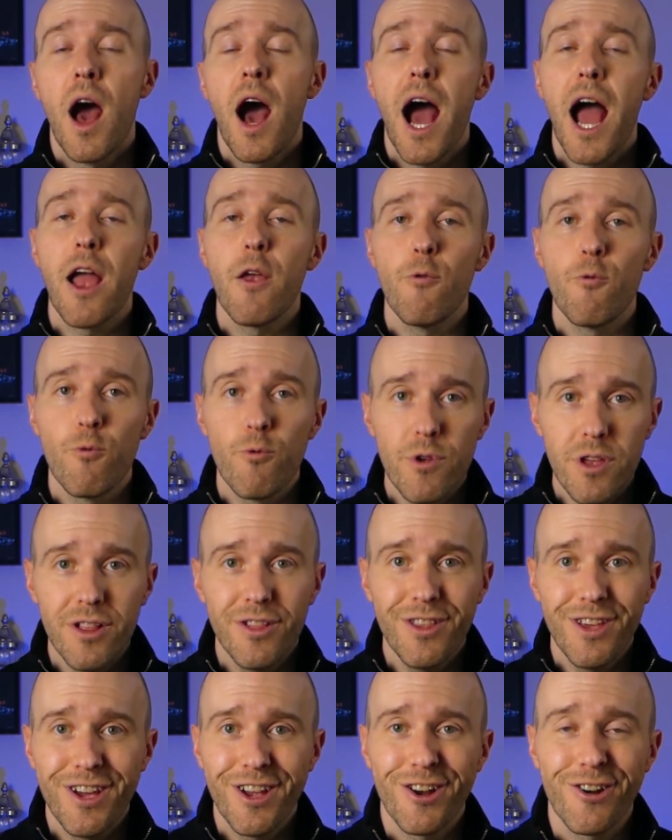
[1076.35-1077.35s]
I
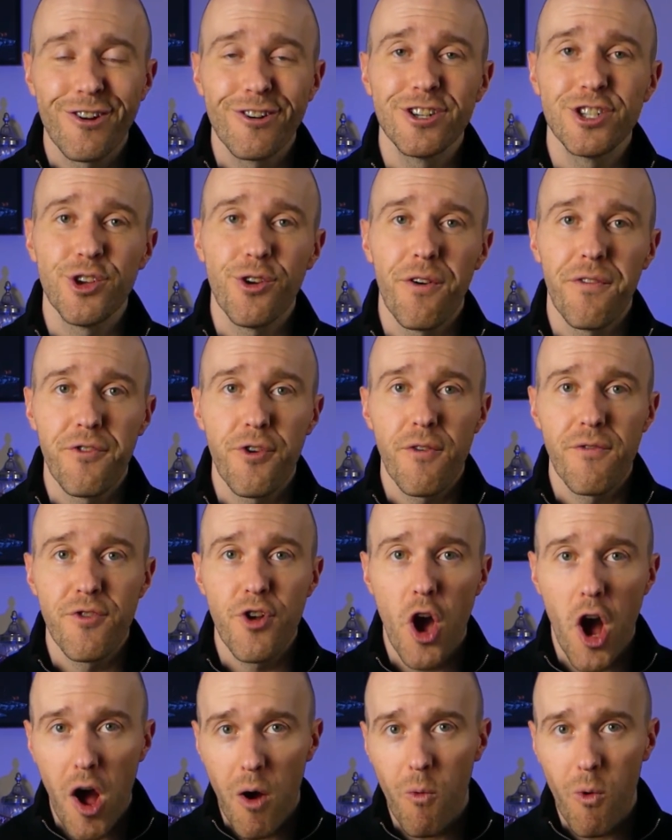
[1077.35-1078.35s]
really encourage you, if you have
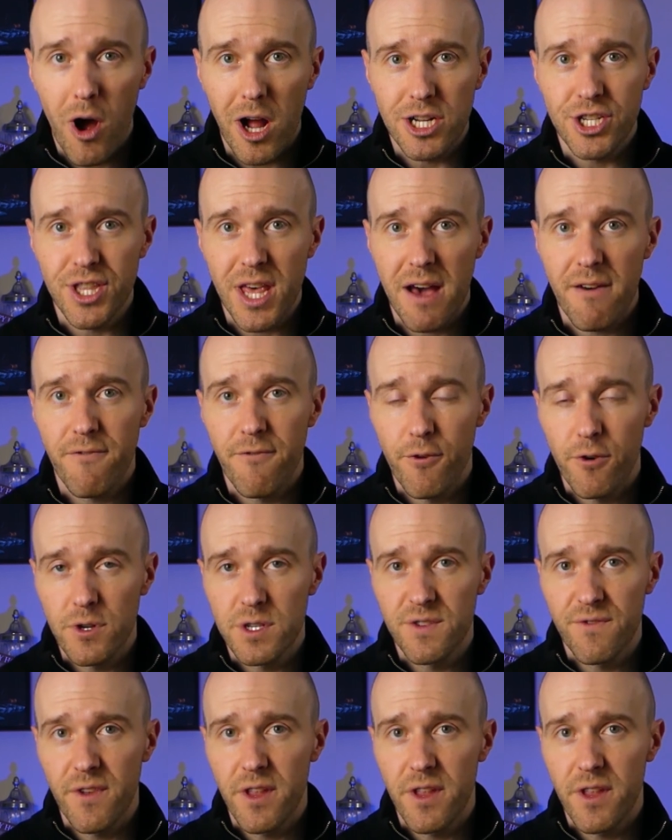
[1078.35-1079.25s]
not watched that first